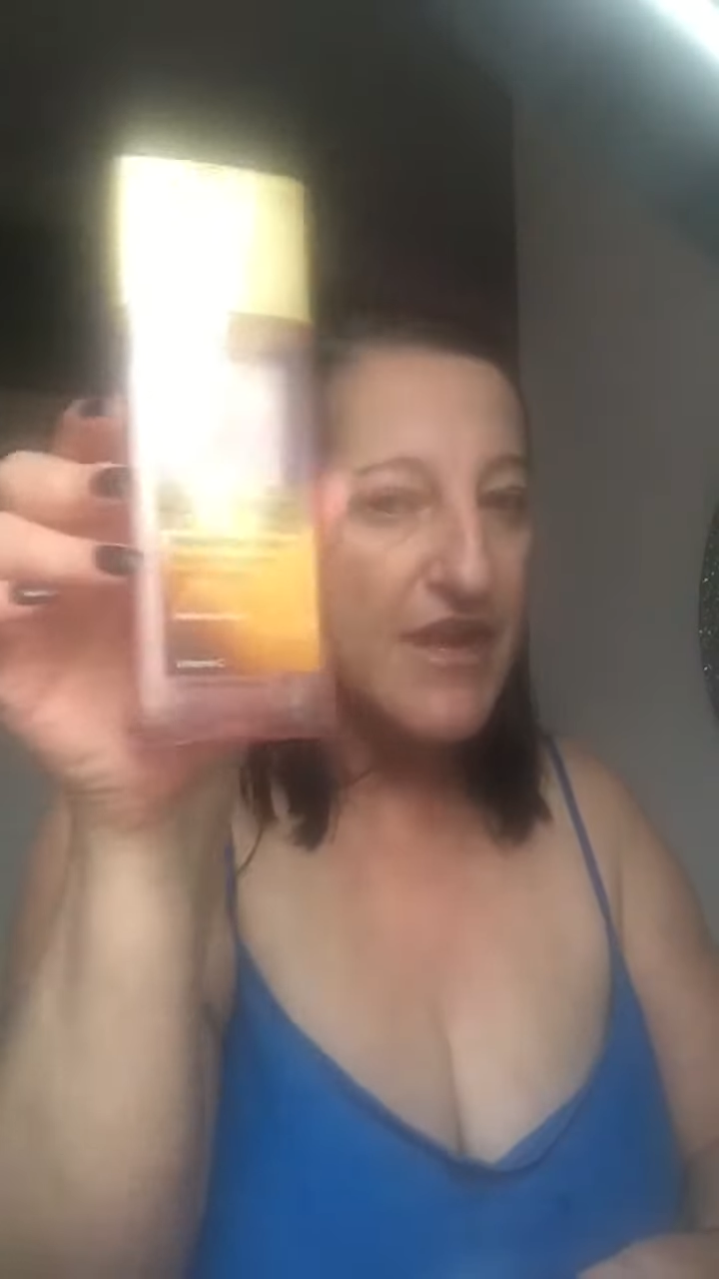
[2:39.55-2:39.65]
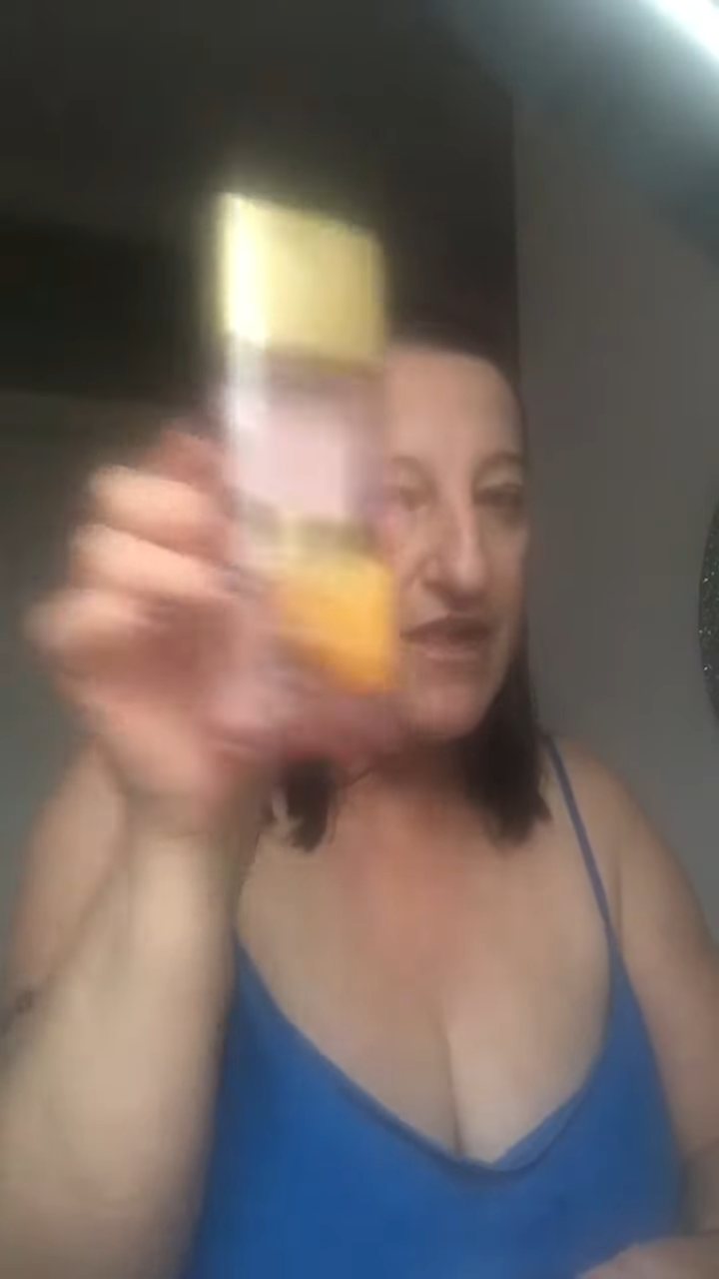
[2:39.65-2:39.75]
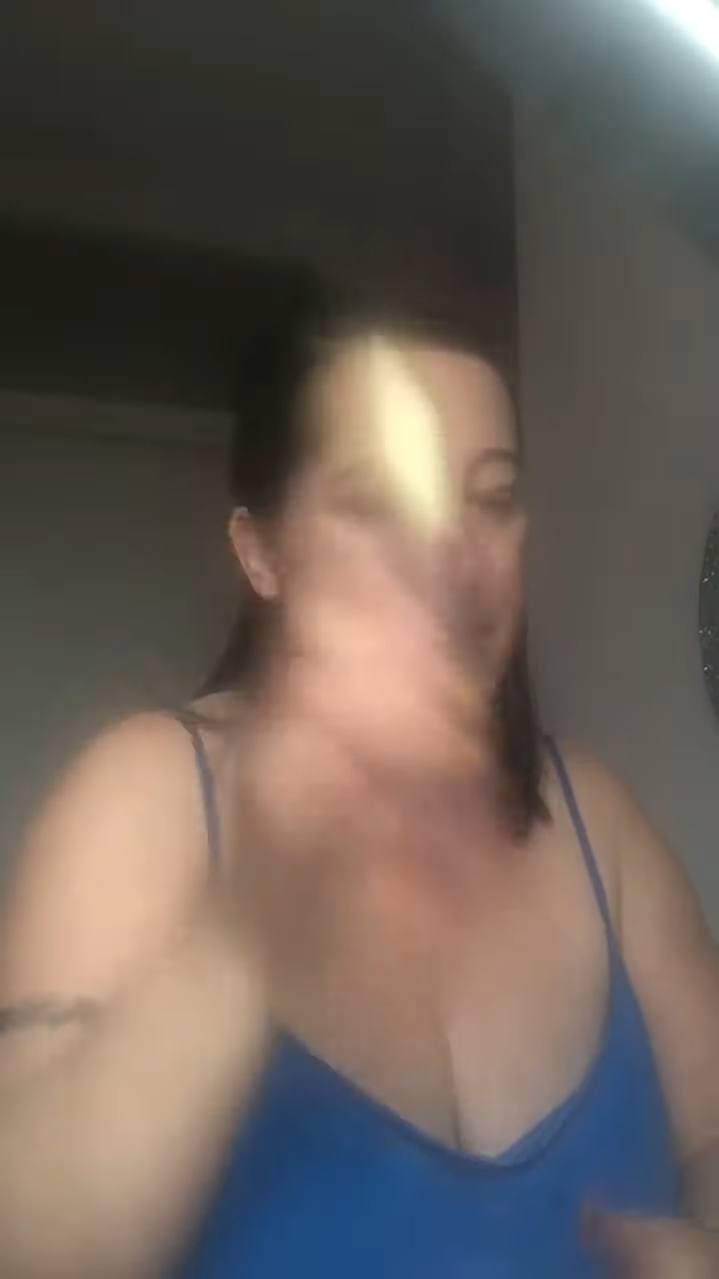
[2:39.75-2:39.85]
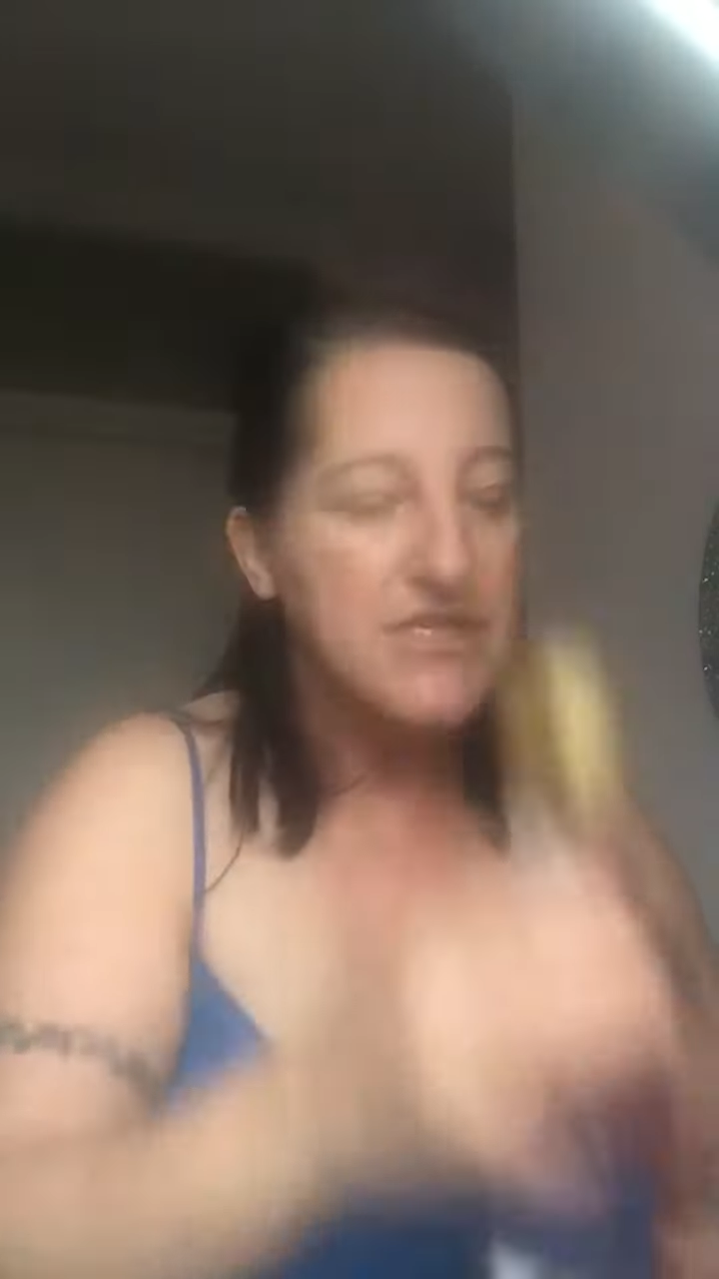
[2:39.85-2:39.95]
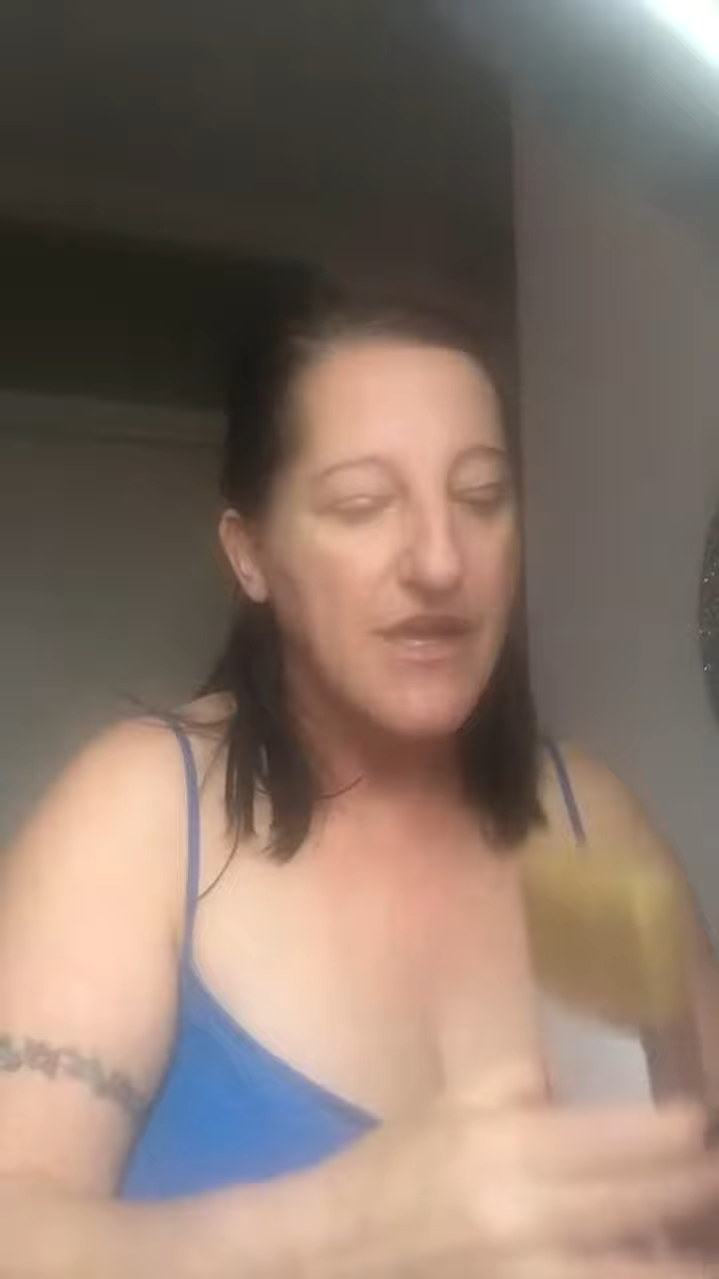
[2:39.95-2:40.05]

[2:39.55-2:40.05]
out of this.